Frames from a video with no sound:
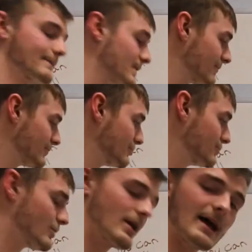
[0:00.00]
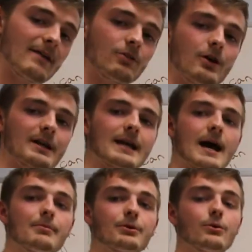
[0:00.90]
if you do not have a lot of
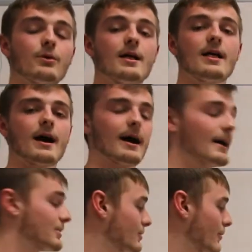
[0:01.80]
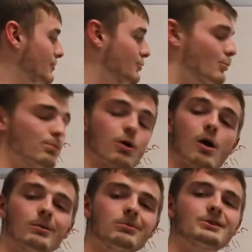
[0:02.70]
capital, you
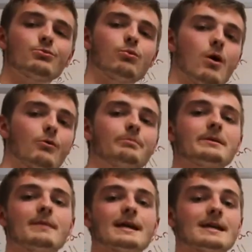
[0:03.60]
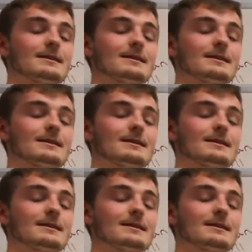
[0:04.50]
probably won't be making